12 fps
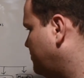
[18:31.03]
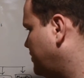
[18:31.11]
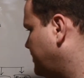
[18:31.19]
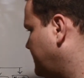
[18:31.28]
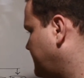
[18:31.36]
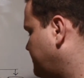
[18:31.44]
into
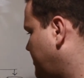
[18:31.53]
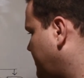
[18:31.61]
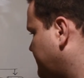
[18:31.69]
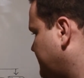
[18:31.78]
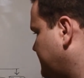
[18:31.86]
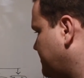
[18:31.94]
one of these
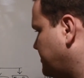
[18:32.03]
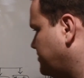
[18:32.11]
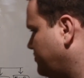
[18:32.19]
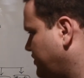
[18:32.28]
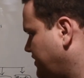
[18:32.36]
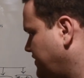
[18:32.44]
boxes or
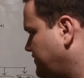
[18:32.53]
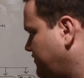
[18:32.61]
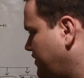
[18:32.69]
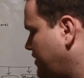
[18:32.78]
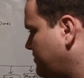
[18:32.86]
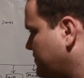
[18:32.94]
into one of these
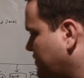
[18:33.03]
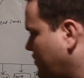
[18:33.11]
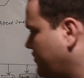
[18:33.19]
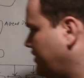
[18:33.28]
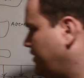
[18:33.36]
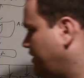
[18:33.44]
VMs,
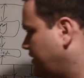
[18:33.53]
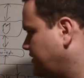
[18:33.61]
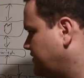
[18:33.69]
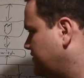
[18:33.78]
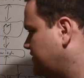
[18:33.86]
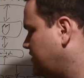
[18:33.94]
or they'll log
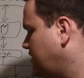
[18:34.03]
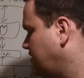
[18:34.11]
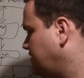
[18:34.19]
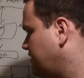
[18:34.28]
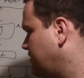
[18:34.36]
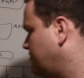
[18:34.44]
into their
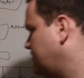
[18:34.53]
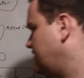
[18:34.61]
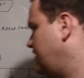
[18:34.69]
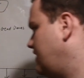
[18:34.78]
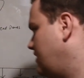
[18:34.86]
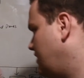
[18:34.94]
Skynet account
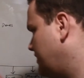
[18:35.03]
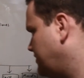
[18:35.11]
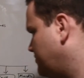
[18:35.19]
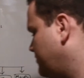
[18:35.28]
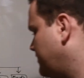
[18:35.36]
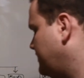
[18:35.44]
and then log
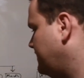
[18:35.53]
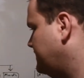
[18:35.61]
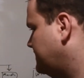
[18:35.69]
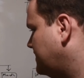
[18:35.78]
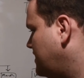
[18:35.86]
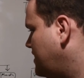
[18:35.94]
into one of
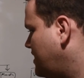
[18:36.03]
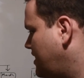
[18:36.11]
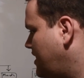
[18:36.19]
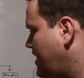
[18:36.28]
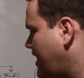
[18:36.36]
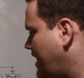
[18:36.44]
these.
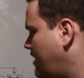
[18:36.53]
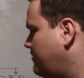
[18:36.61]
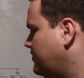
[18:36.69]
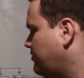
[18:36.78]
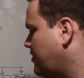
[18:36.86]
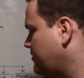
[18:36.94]

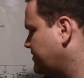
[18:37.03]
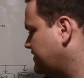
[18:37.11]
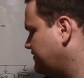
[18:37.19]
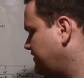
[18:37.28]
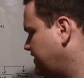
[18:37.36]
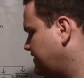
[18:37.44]
The
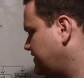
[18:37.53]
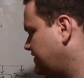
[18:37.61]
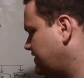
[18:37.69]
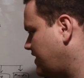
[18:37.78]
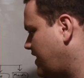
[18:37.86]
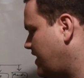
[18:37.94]
purpose of
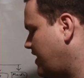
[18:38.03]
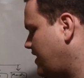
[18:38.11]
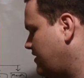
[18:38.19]
this